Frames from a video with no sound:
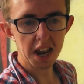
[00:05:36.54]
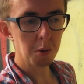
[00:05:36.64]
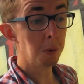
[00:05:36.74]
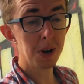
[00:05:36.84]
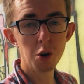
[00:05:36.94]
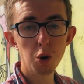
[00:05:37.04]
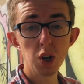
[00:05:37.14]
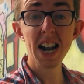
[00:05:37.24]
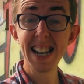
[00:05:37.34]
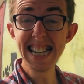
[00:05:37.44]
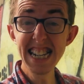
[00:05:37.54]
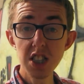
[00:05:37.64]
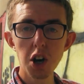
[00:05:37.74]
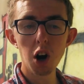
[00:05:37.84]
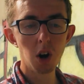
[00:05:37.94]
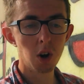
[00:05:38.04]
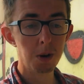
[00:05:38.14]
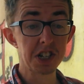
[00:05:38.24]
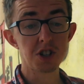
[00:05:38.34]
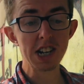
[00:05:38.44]
what we call l'Île d'Or,
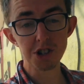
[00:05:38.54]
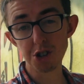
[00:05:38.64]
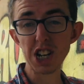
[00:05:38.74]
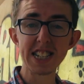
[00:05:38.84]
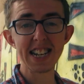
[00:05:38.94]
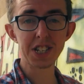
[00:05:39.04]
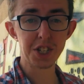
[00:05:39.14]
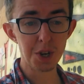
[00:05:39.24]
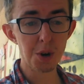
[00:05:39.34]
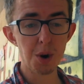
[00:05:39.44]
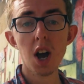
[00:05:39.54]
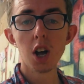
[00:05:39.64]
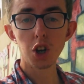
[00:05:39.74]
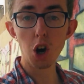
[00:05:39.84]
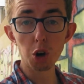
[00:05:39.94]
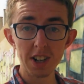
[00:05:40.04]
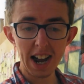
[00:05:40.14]
which literally translates to the Golden